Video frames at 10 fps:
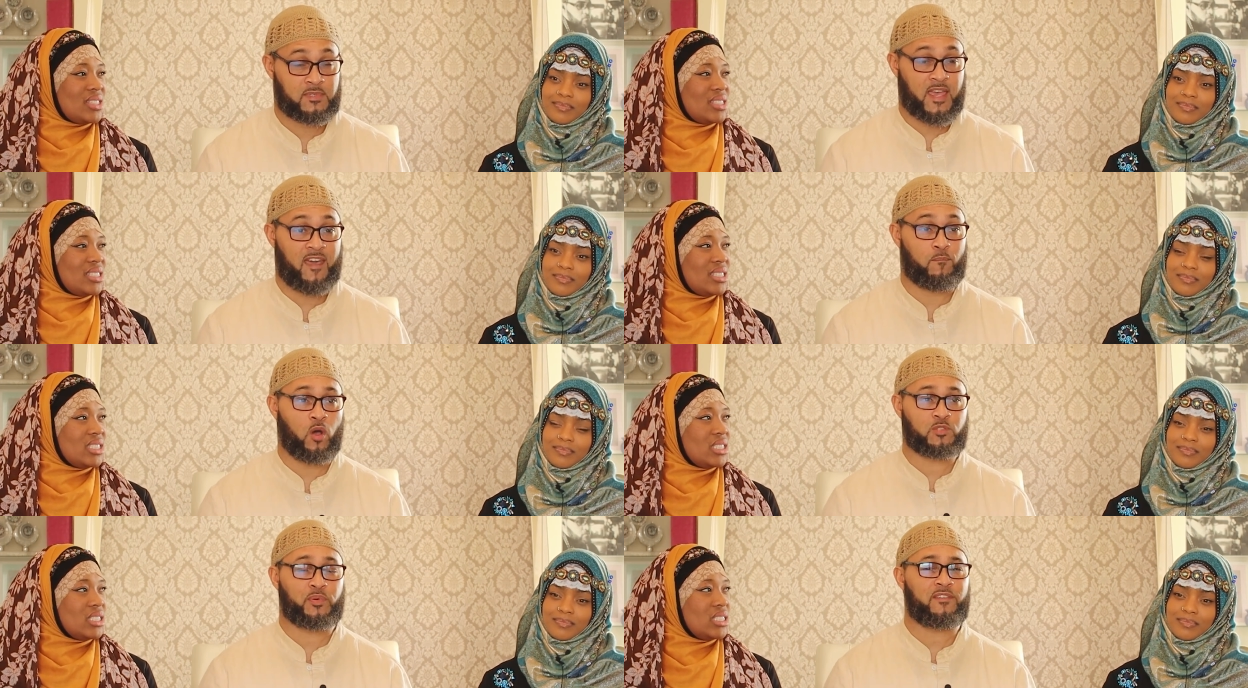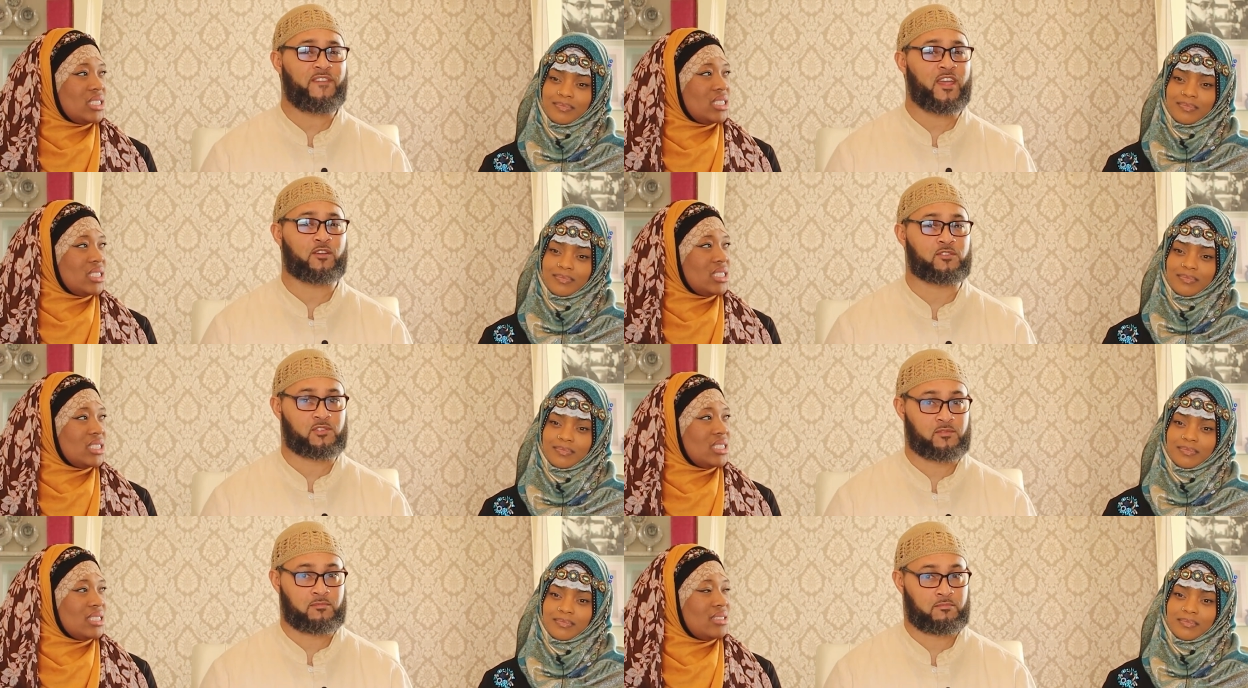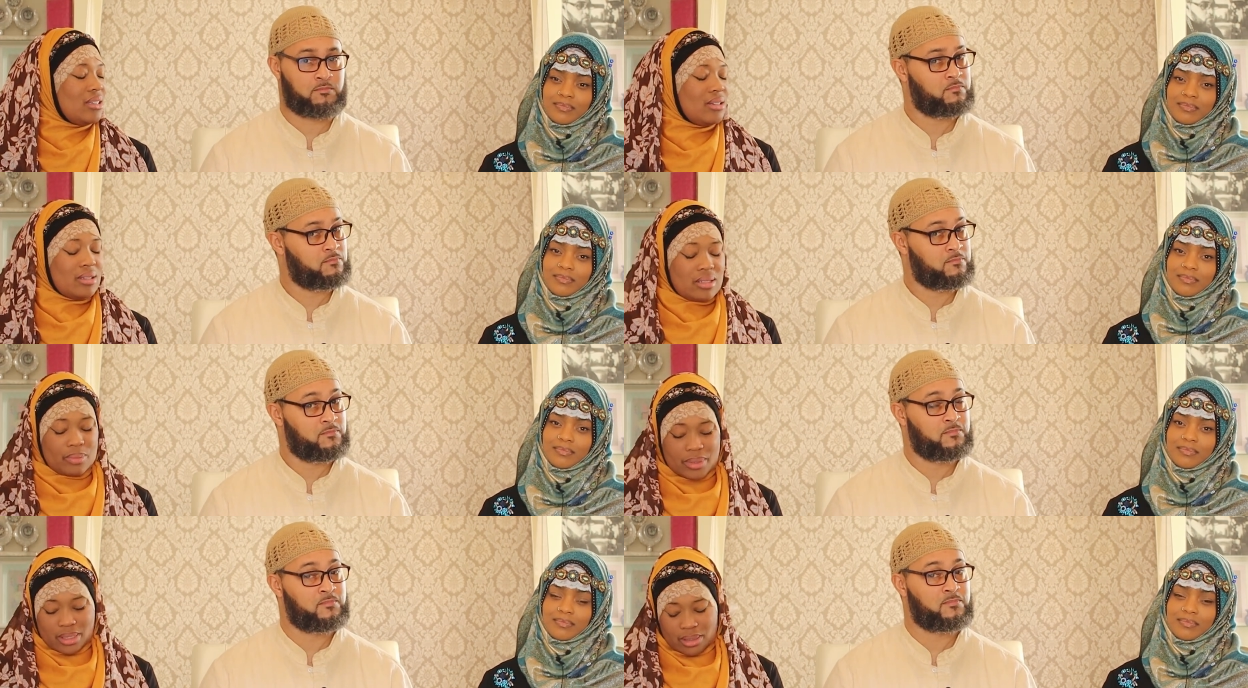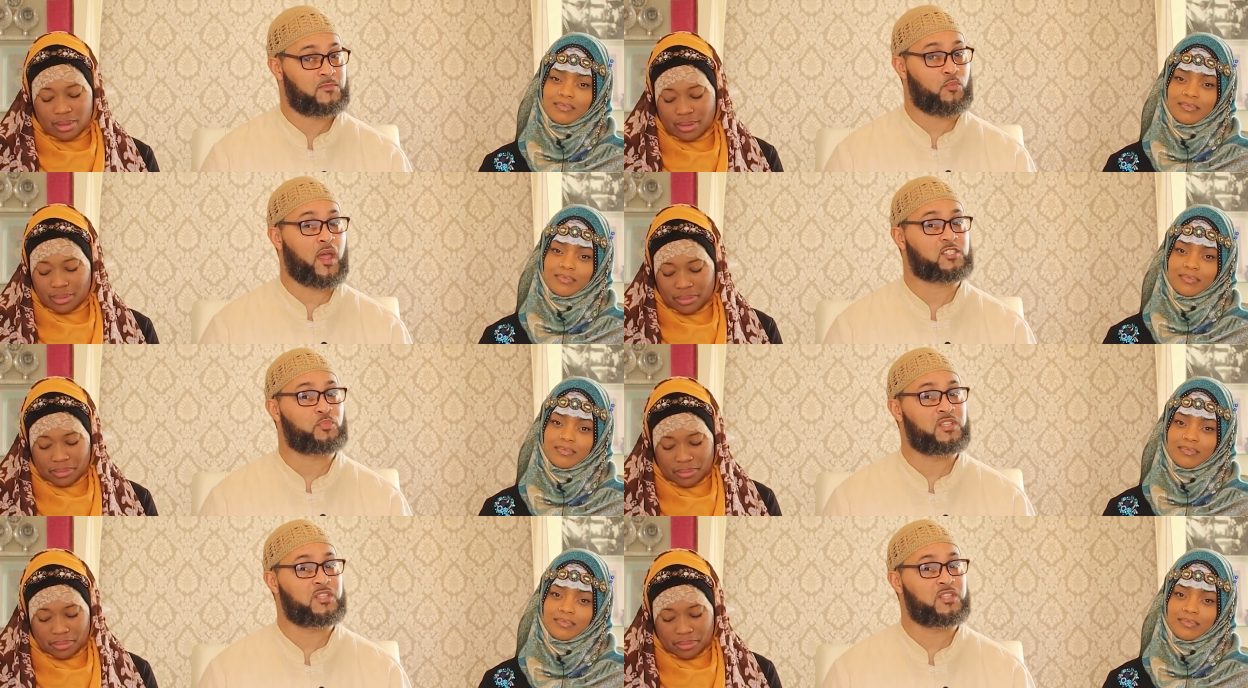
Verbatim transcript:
Speaker 1: to have multiple affairs. They practice